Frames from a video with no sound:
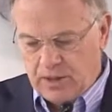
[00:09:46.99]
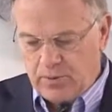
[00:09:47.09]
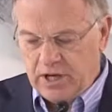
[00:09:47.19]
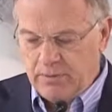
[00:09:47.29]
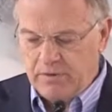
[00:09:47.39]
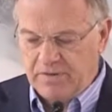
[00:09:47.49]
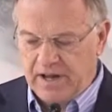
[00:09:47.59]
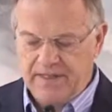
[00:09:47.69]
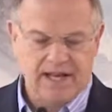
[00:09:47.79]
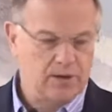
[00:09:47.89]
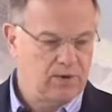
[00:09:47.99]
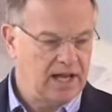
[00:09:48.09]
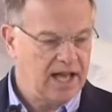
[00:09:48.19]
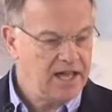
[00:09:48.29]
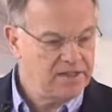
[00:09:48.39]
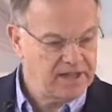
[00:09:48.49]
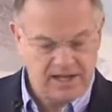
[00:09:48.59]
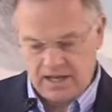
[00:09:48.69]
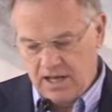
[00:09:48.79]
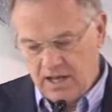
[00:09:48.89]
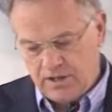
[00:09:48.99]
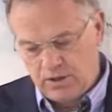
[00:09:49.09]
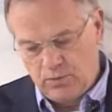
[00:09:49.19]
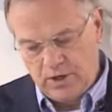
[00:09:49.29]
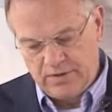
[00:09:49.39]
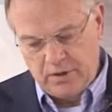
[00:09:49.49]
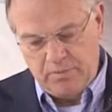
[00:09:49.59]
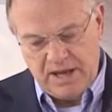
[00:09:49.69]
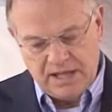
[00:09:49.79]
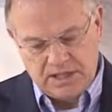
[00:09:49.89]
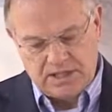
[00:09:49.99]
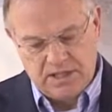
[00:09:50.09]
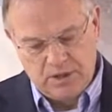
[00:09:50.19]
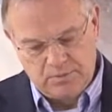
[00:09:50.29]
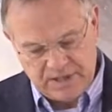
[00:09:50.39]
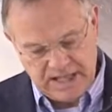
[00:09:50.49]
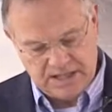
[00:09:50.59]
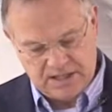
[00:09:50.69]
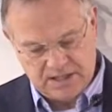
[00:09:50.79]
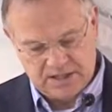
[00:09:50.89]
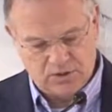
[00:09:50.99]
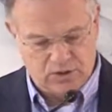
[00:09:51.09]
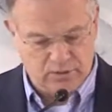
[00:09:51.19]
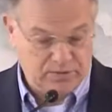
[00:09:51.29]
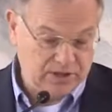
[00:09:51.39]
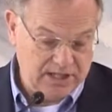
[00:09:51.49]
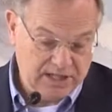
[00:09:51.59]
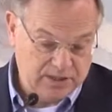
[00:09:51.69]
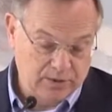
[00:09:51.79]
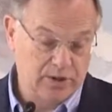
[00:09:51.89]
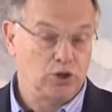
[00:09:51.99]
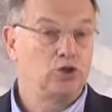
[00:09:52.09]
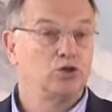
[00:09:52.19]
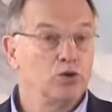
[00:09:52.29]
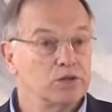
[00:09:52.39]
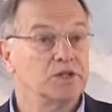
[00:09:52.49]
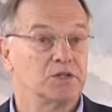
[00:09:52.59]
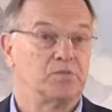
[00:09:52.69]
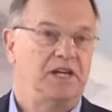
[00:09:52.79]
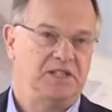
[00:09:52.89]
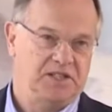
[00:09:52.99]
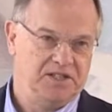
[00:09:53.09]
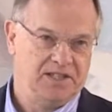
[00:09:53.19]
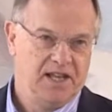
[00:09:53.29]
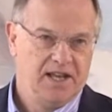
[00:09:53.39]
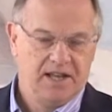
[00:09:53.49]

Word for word: And where do we find that? Well, I think that one of the best places, or at least one of the shortest places,